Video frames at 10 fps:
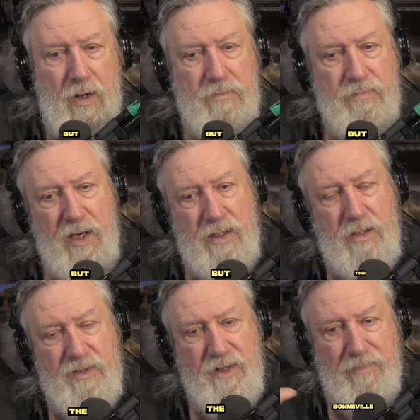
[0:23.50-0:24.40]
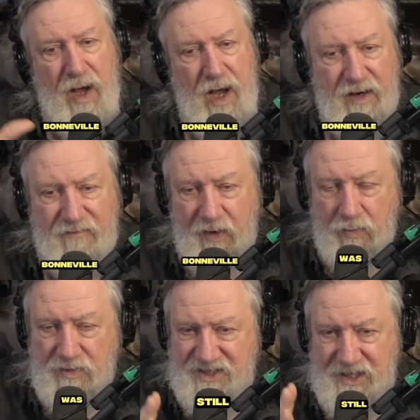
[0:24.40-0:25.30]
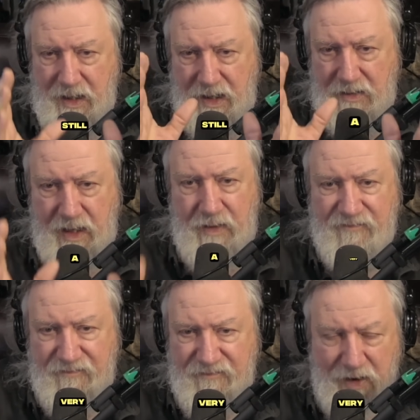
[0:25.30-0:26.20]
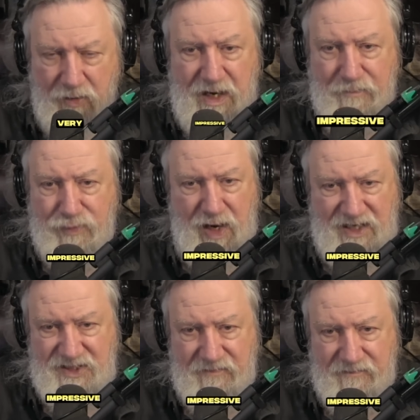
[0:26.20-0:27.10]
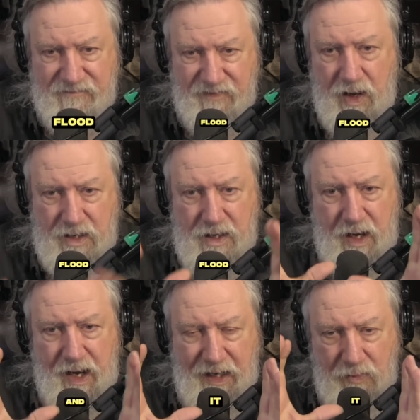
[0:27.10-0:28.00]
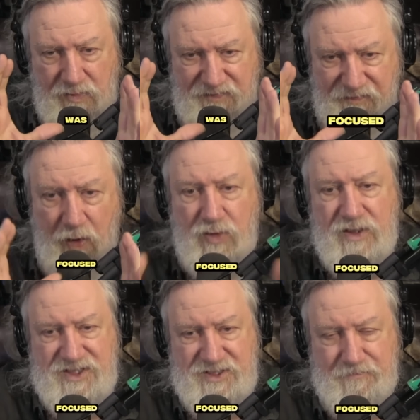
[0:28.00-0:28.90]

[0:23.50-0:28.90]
But the Bonneville was still a very impressive flood, and it was focused.